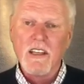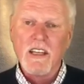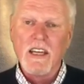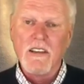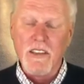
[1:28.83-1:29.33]

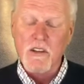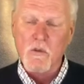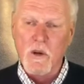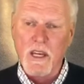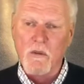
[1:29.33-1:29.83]
this
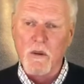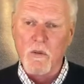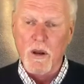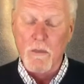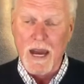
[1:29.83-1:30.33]
week with
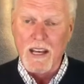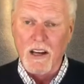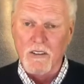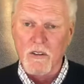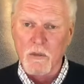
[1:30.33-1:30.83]
one of my
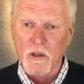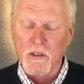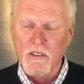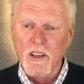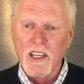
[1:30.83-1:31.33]

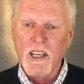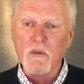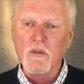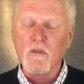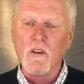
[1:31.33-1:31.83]
customers, it
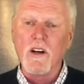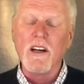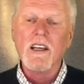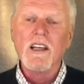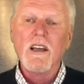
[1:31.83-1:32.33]
was
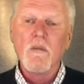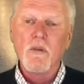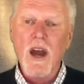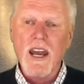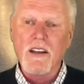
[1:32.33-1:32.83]
for
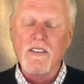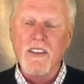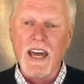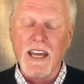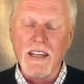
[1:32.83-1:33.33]
products
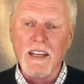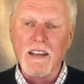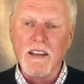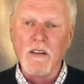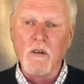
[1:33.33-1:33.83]
that
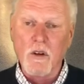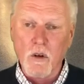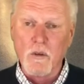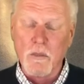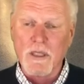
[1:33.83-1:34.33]

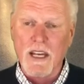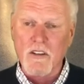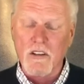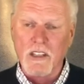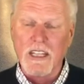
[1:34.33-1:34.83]
could
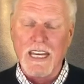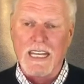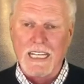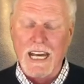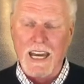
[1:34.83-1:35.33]
potentially
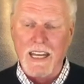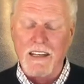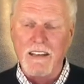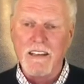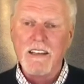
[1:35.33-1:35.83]
ignite.